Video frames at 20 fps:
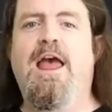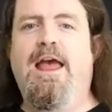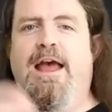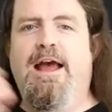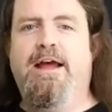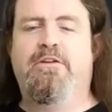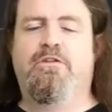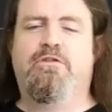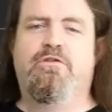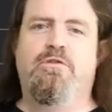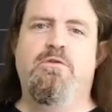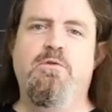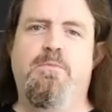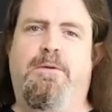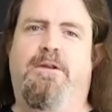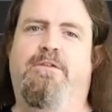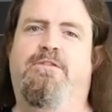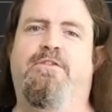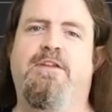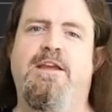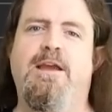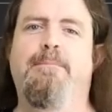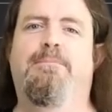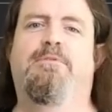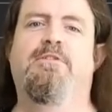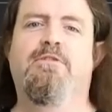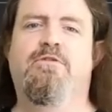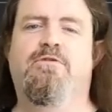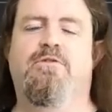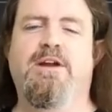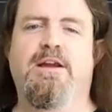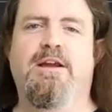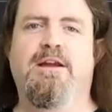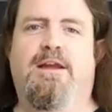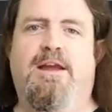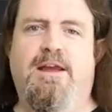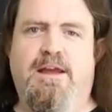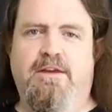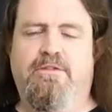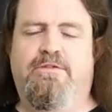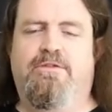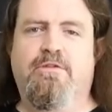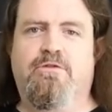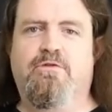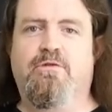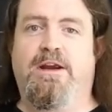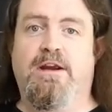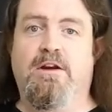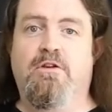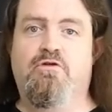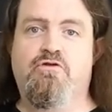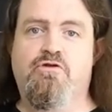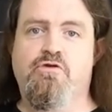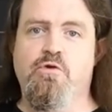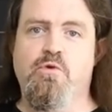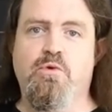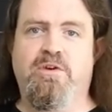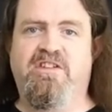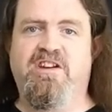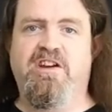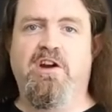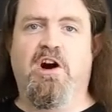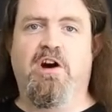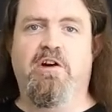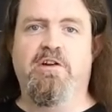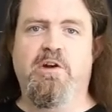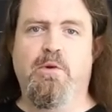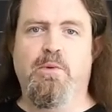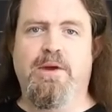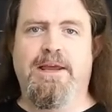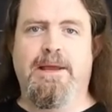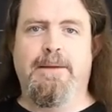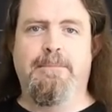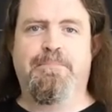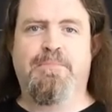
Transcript: and true plus the empty string is the string true, T-R-U-E.